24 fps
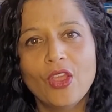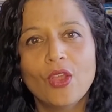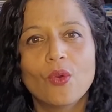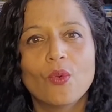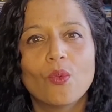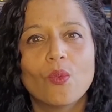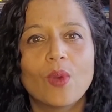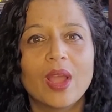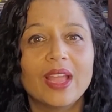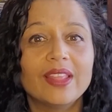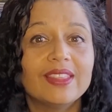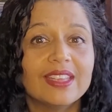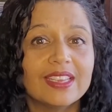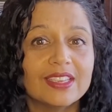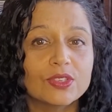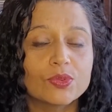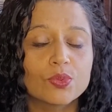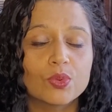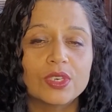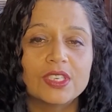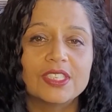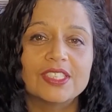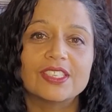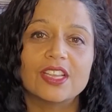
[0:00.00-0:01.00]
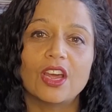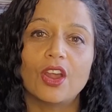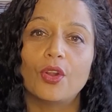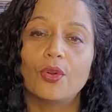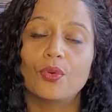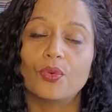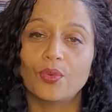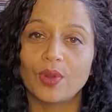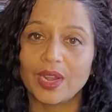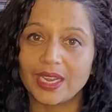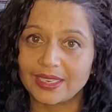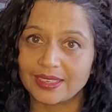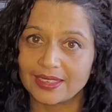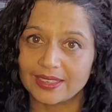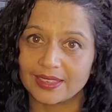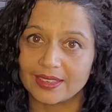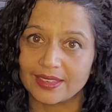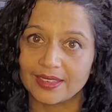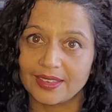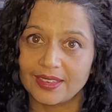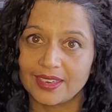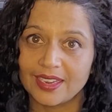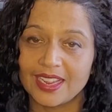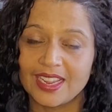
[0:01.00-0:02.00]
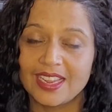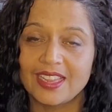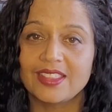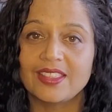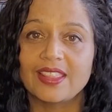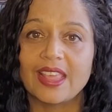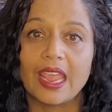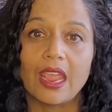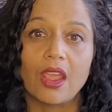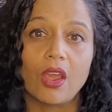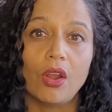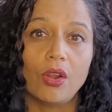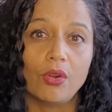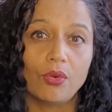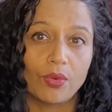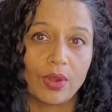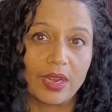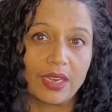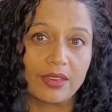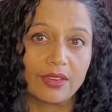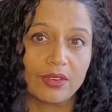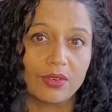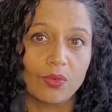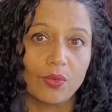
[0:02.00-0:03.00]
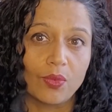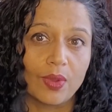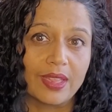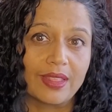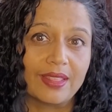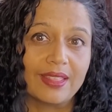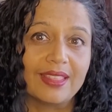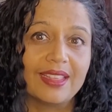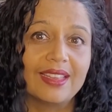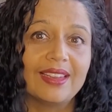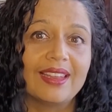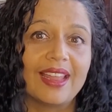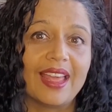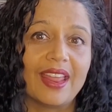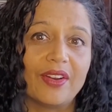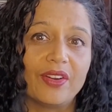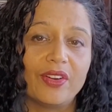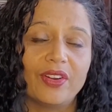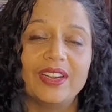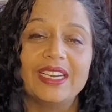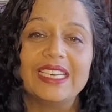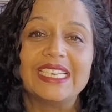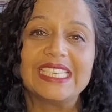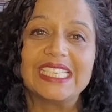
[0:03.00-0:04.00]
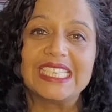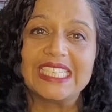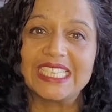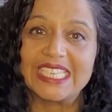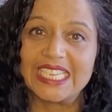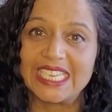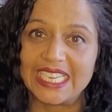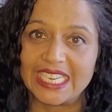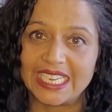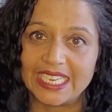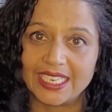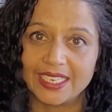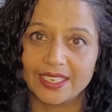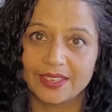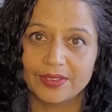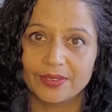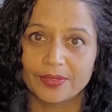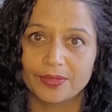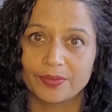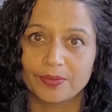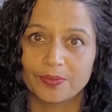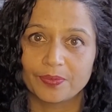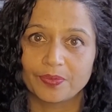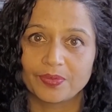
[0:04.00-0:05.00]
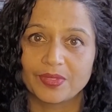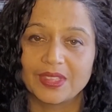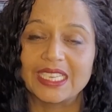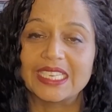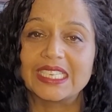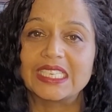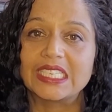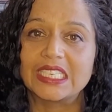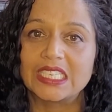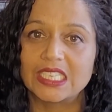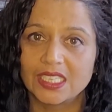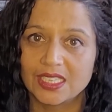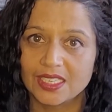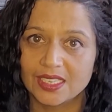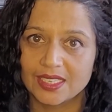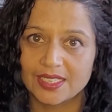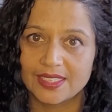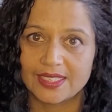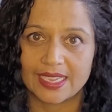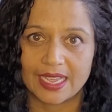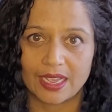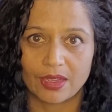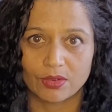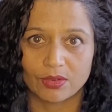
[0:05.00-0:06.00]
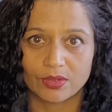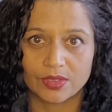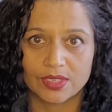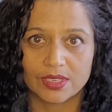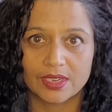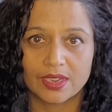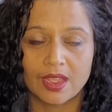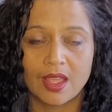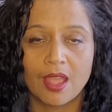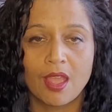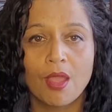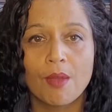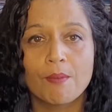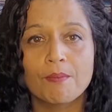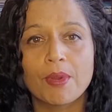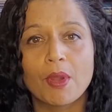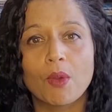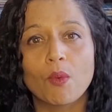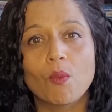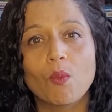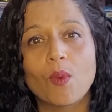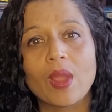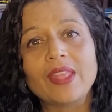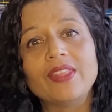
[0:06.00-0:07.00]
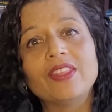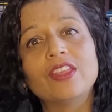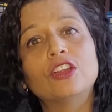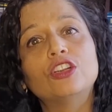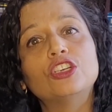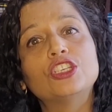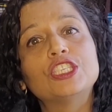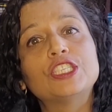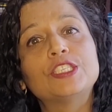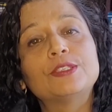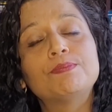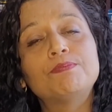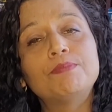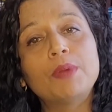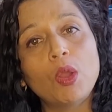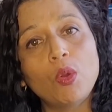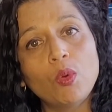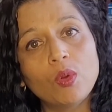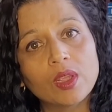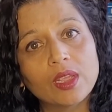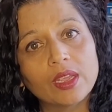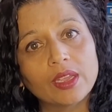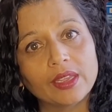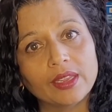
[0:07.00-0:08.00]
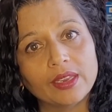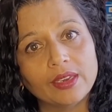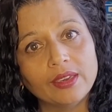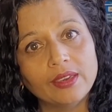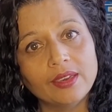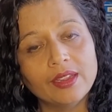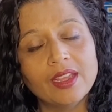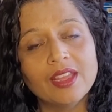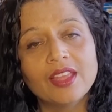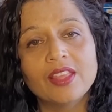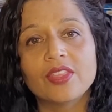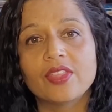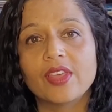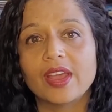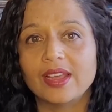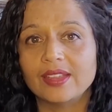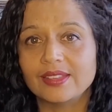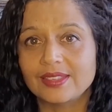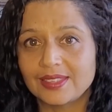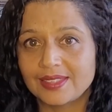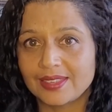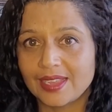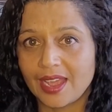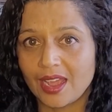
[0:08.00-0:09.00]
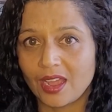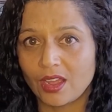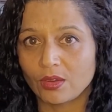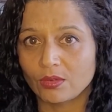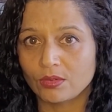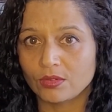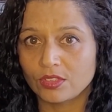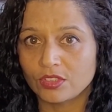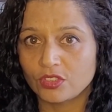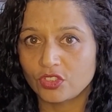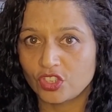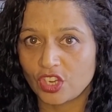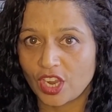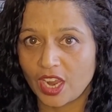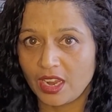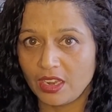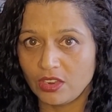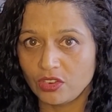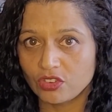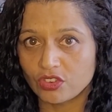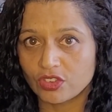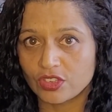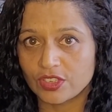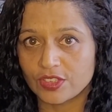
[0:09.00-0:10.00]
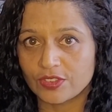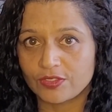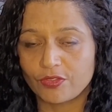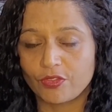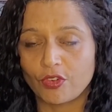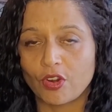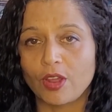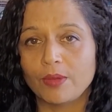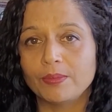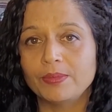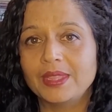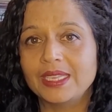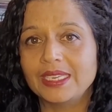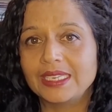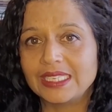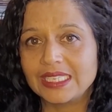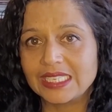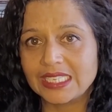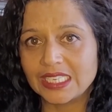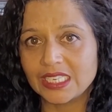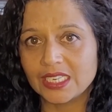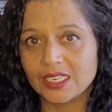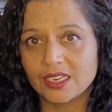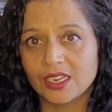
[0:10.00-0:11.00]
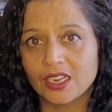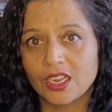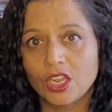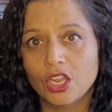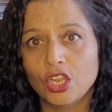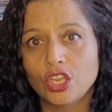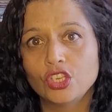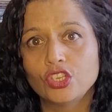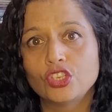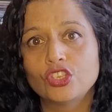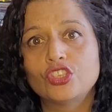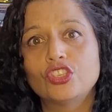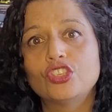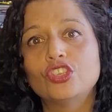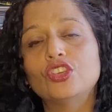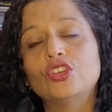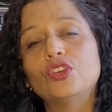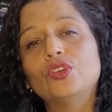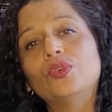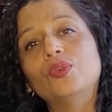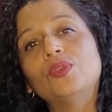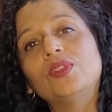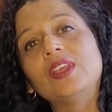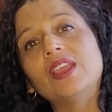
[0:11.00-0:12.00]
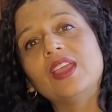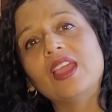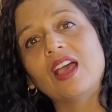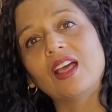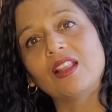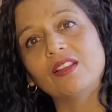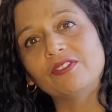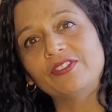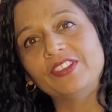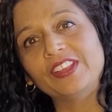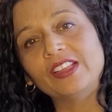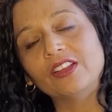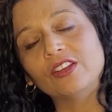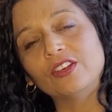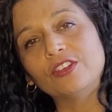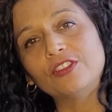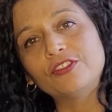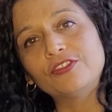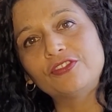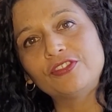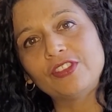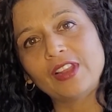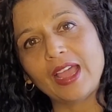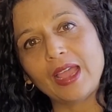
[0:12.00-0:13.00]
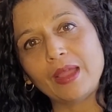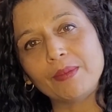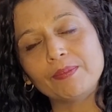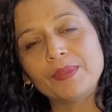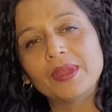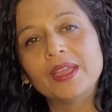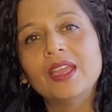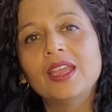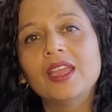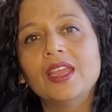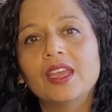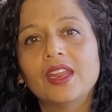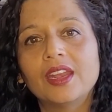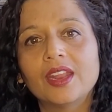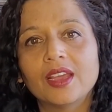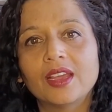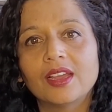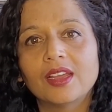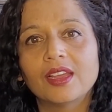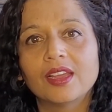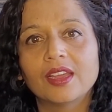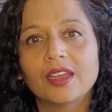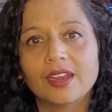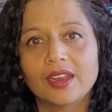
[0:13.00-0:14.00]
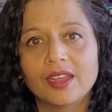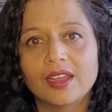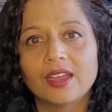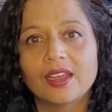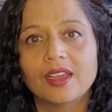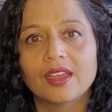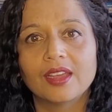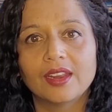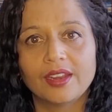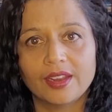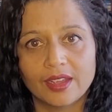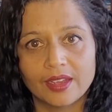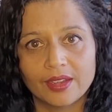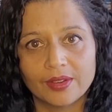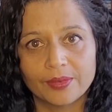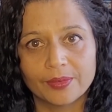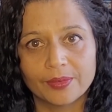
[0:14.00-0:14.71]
When these words are written, they are written with the letter T, the T sound. But when they are spoken, that sound changes from the T to the alveolar flap. Da, da, da.